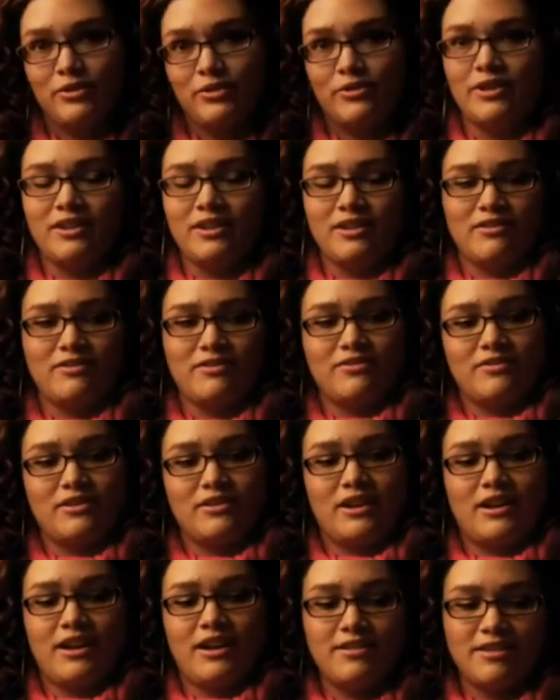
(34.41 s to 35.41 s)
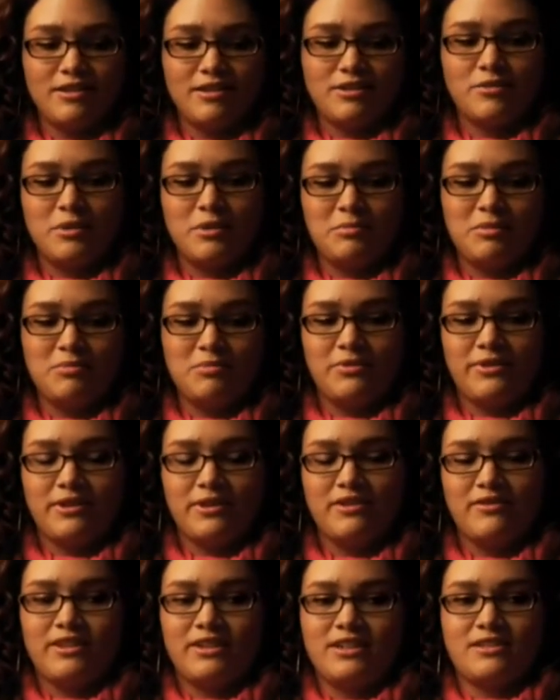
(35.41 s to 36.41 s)
You think of, I think so many people
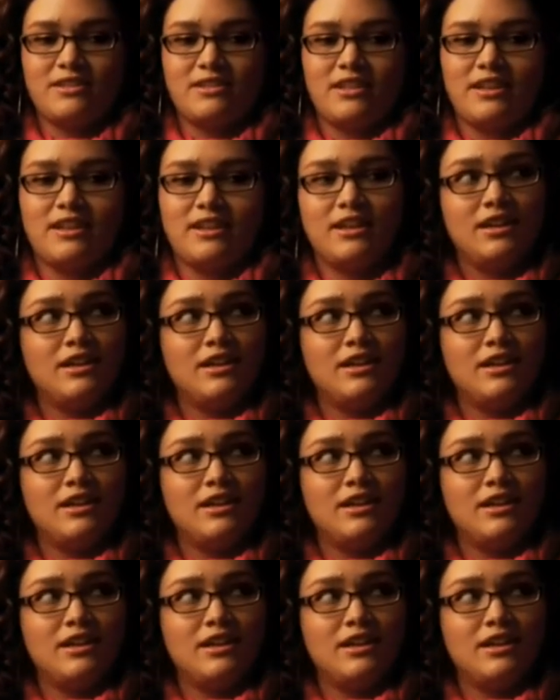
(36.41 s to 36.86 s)
think of it as like